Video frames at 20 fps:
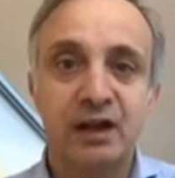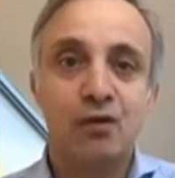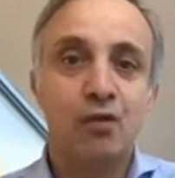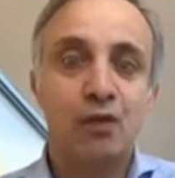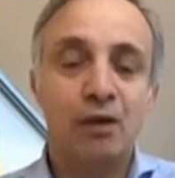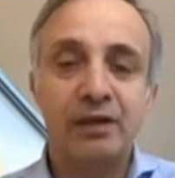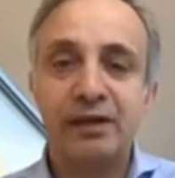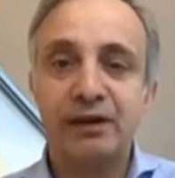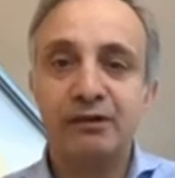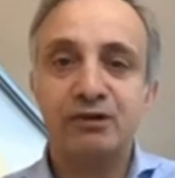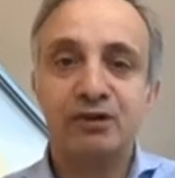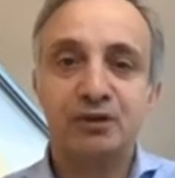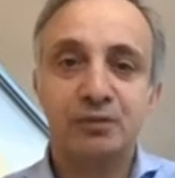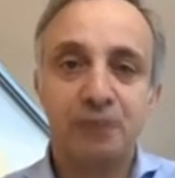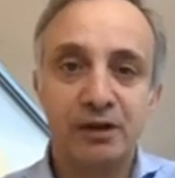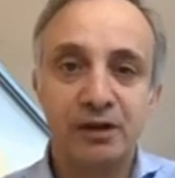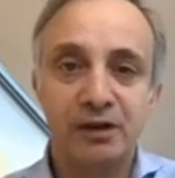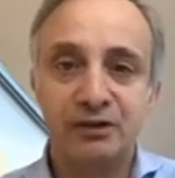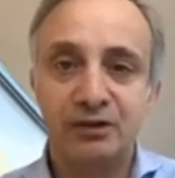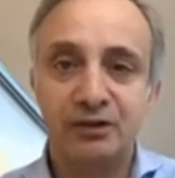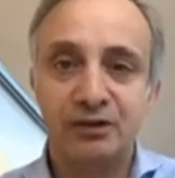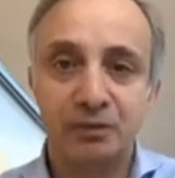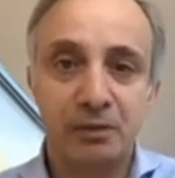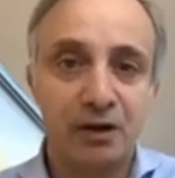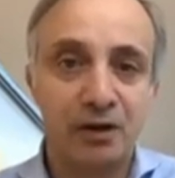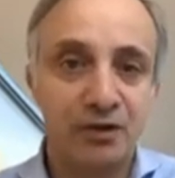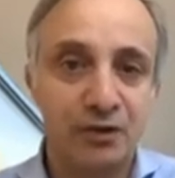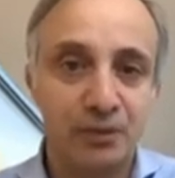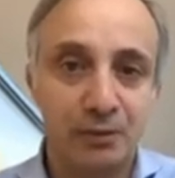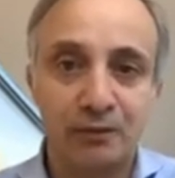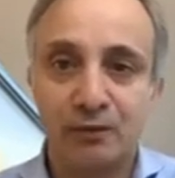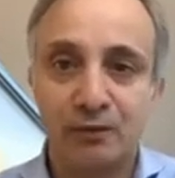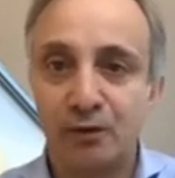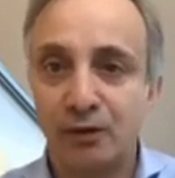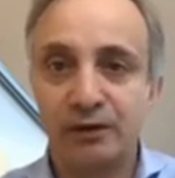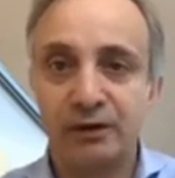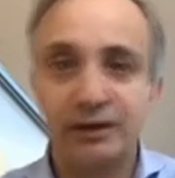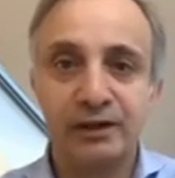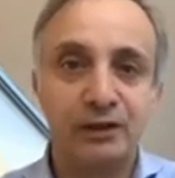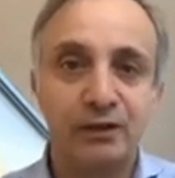one that is responsible
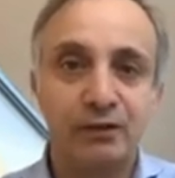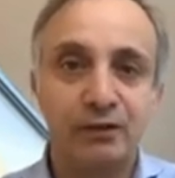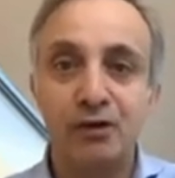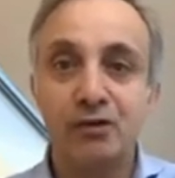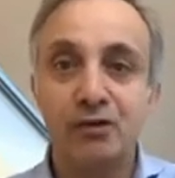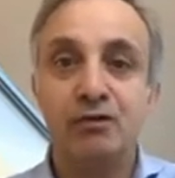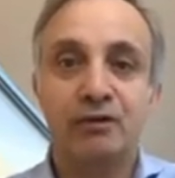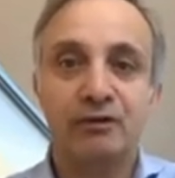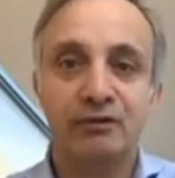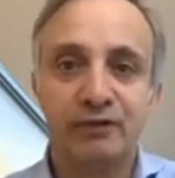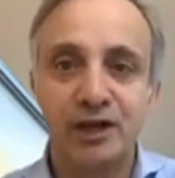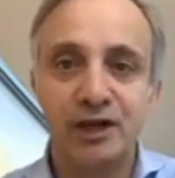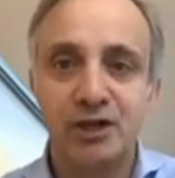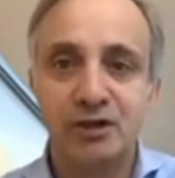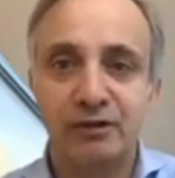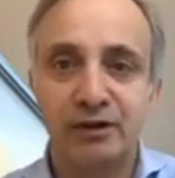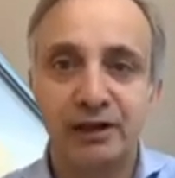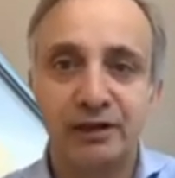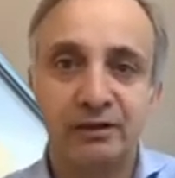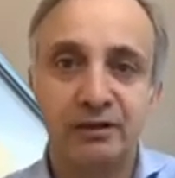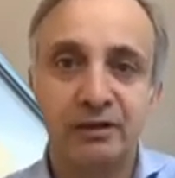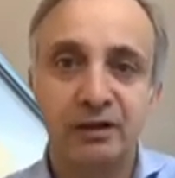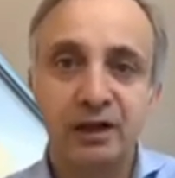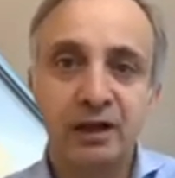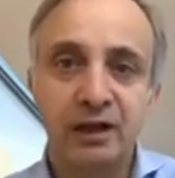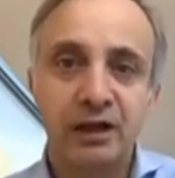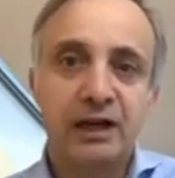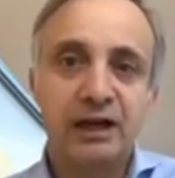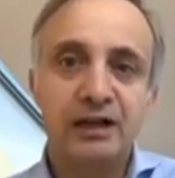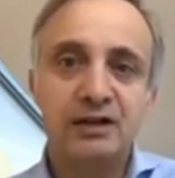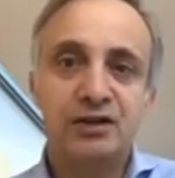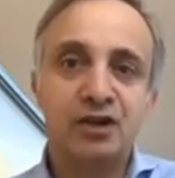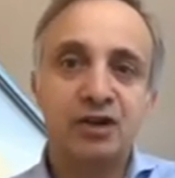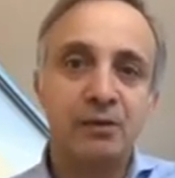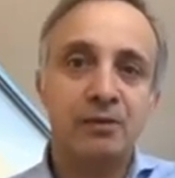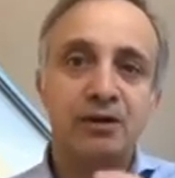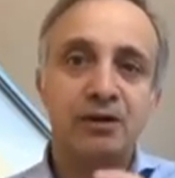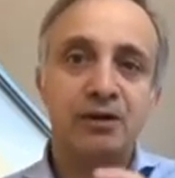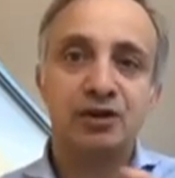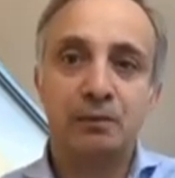for you know a new refrigerator. And
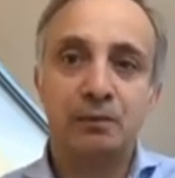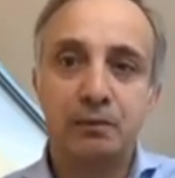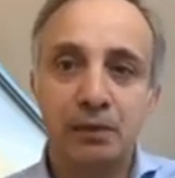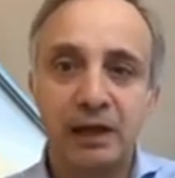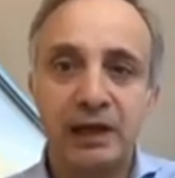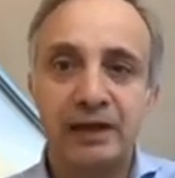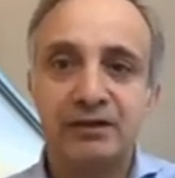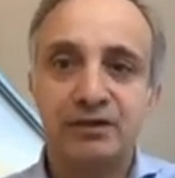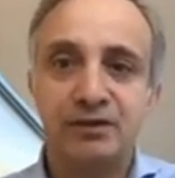some are supply and